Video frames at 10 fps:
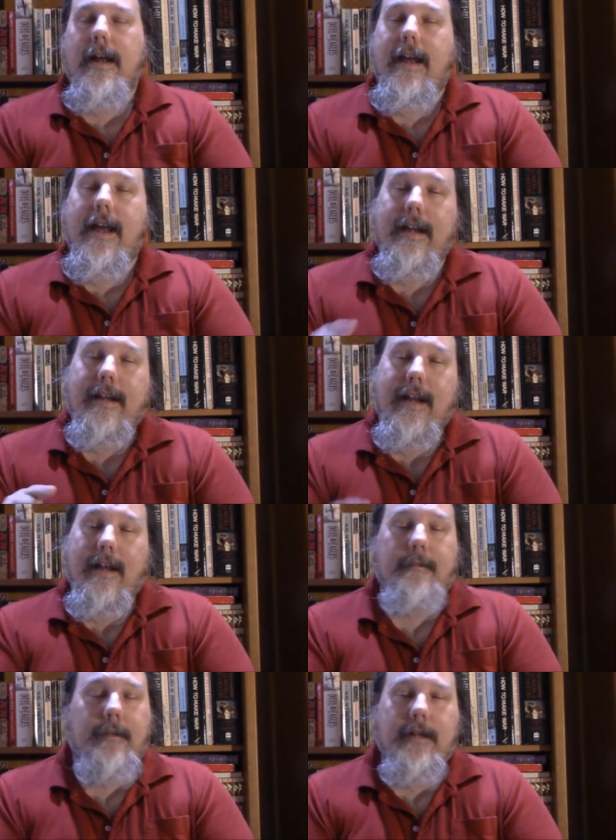and
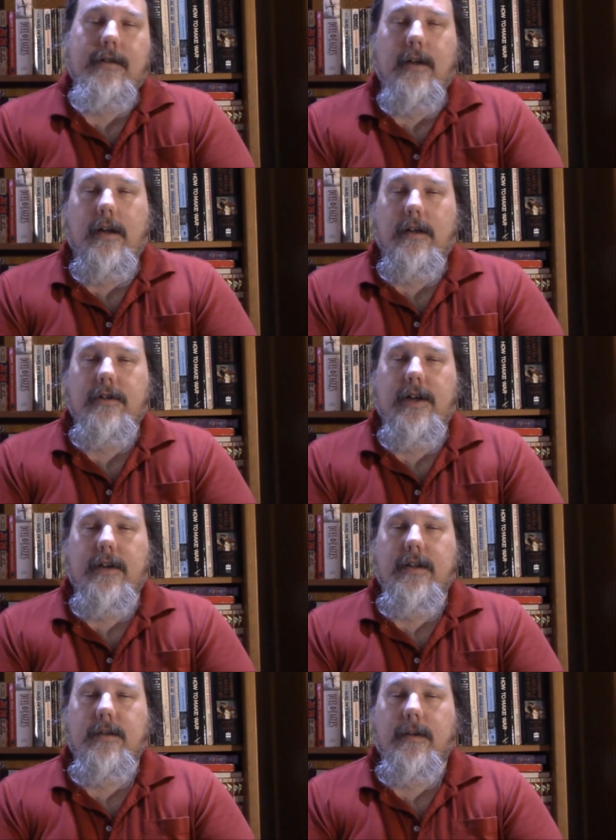again, please share
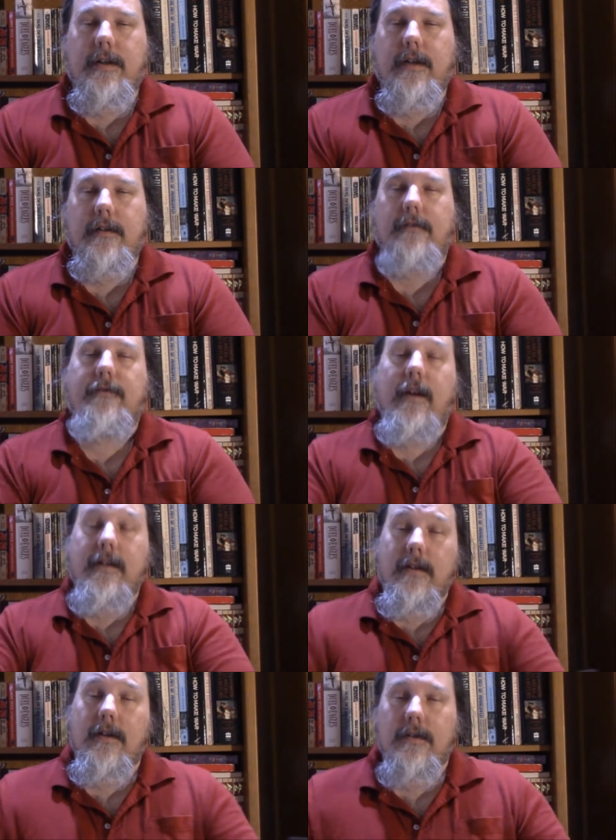this with other
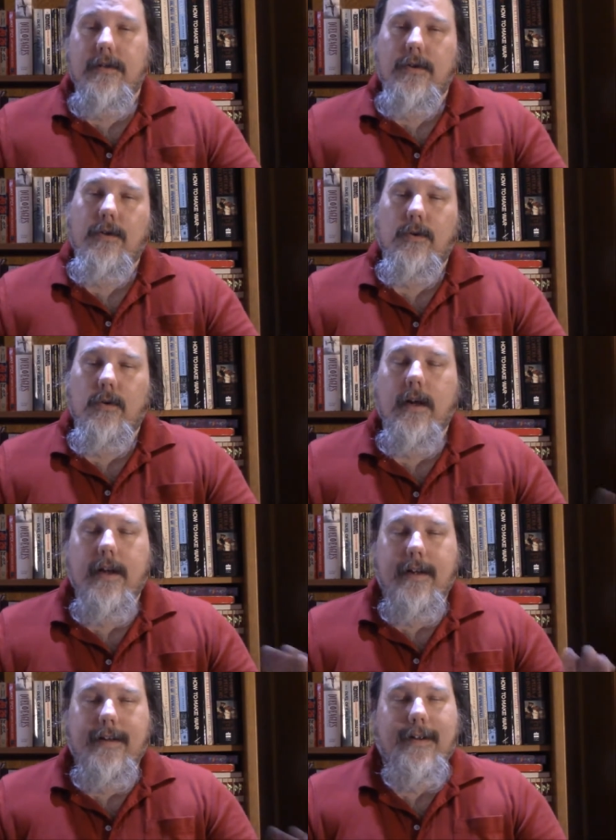friends of yours who
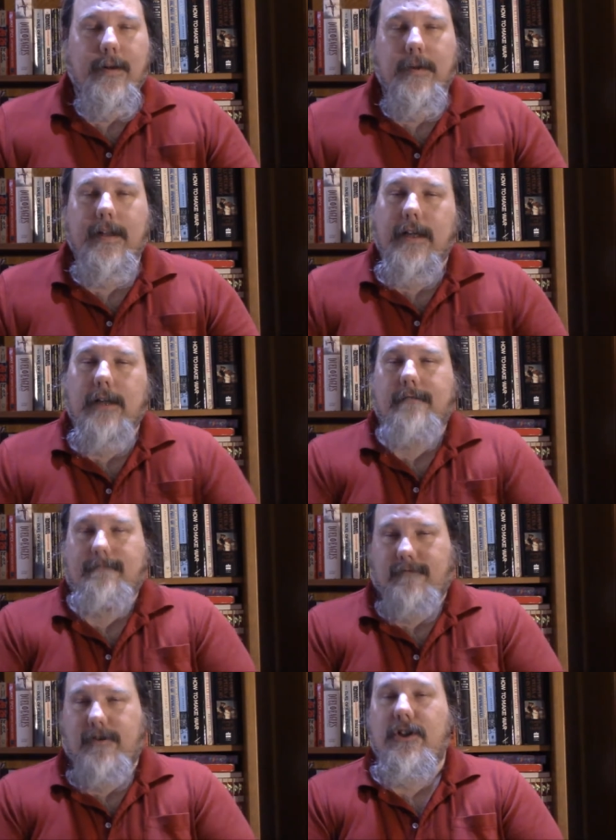really
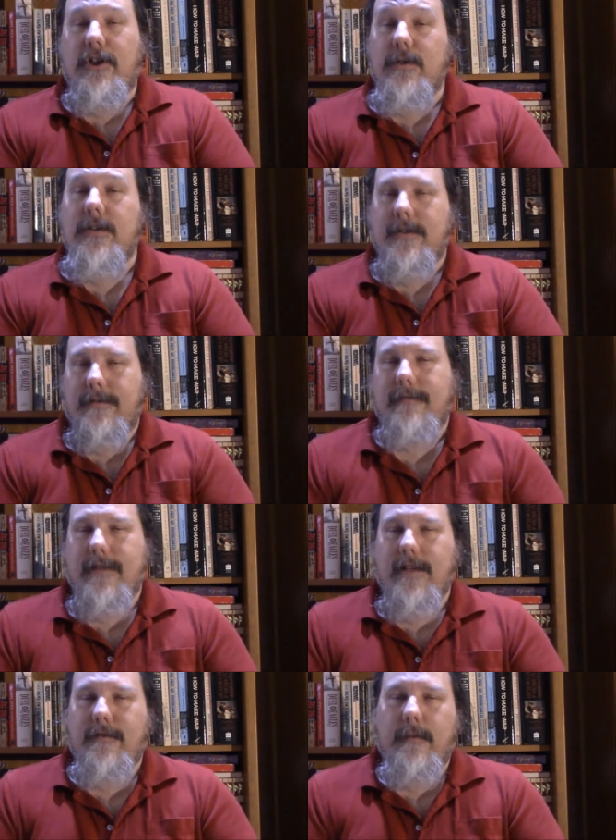could use
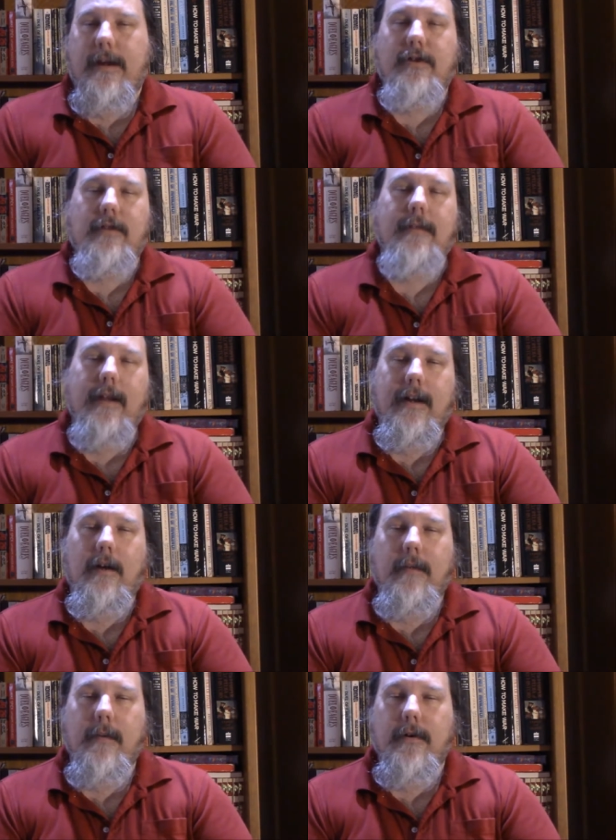this information and
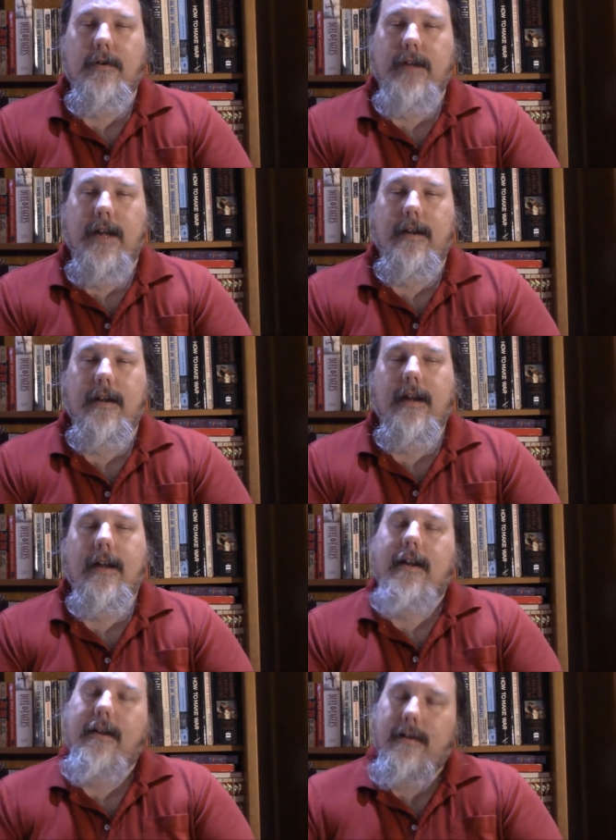help them understand
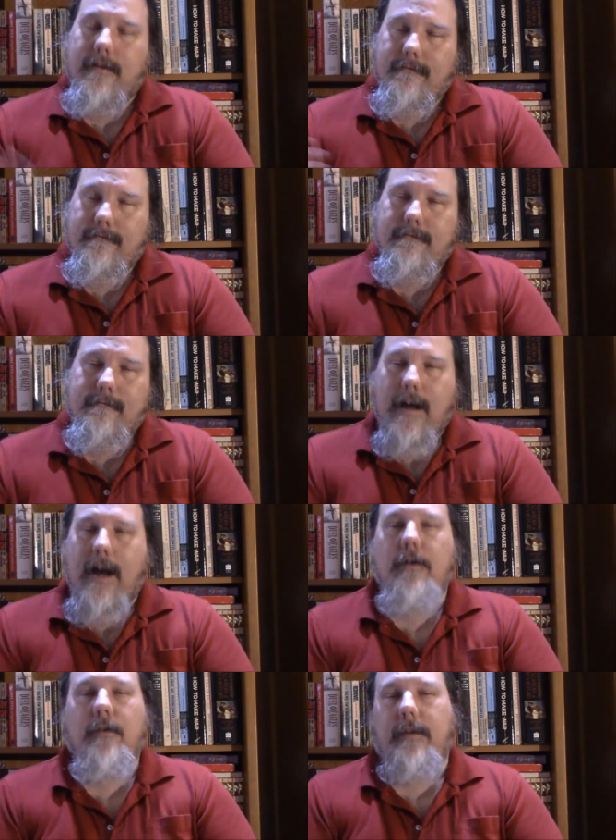
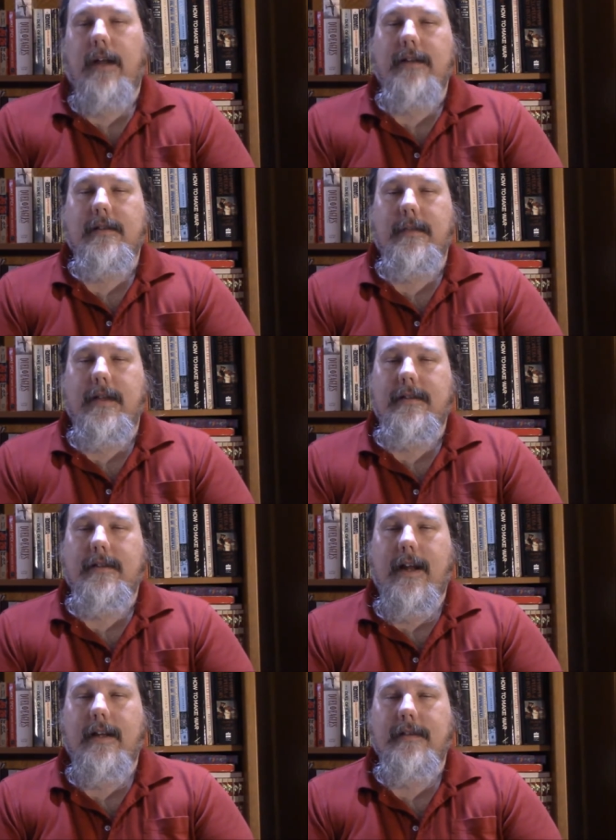how to apply some of these
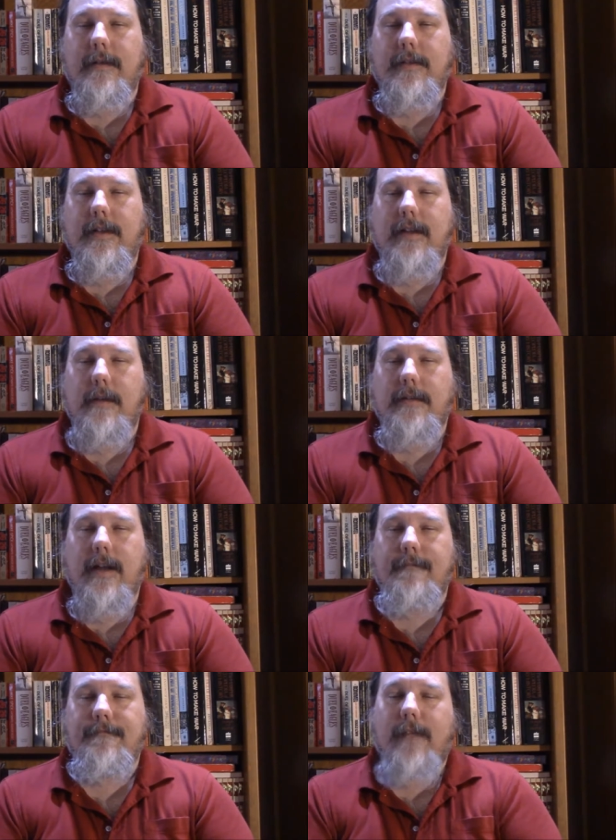concepts to the
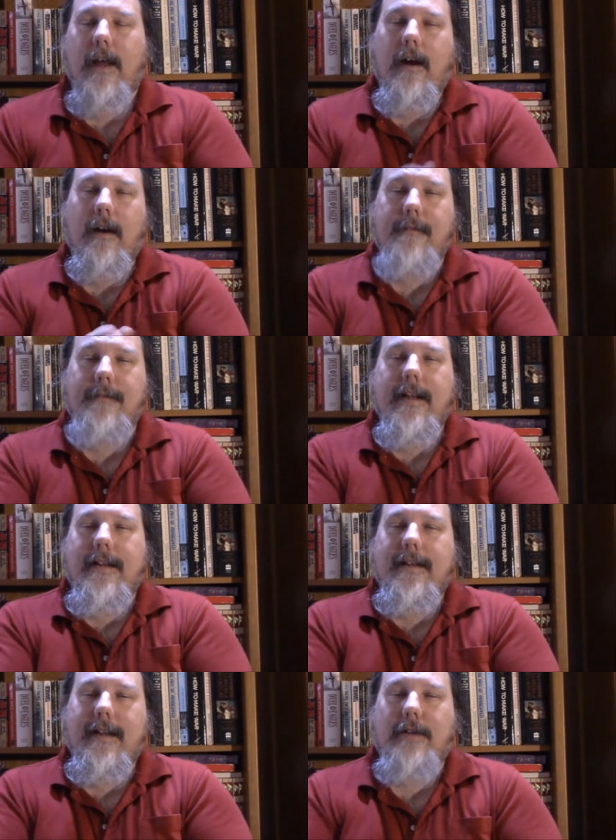tabletop. All right,
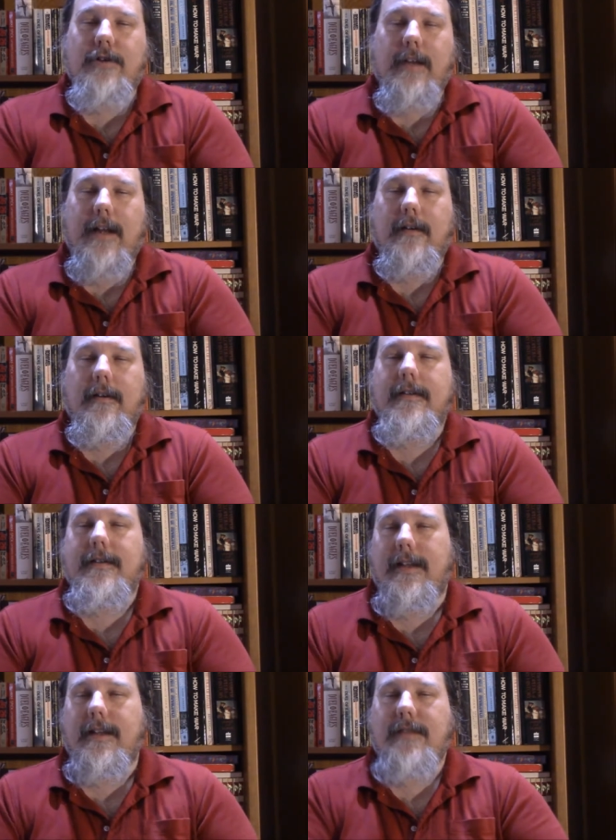catch you later.
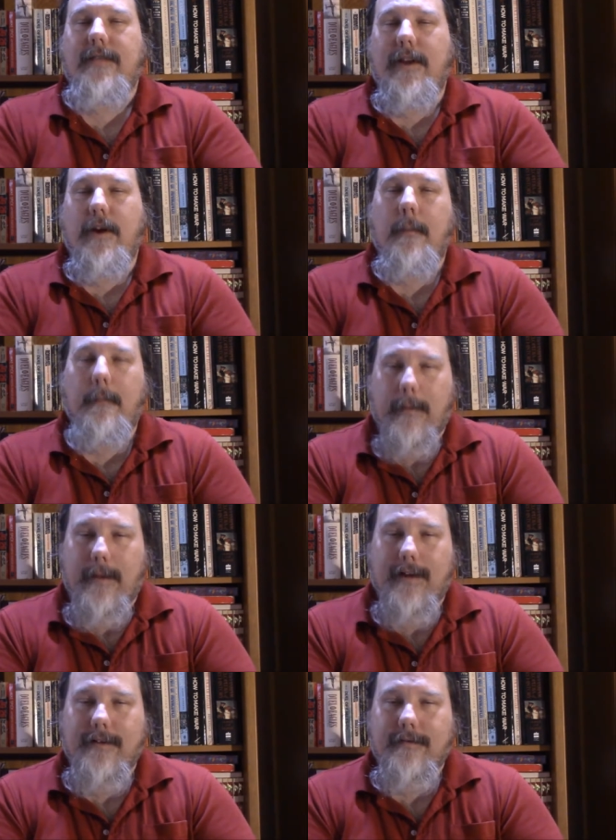See you in the next video.
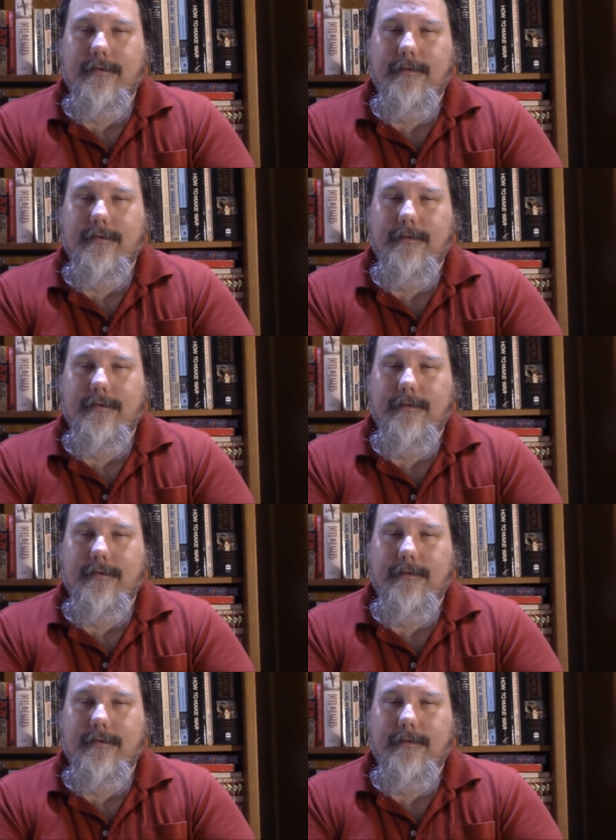Bye-bye.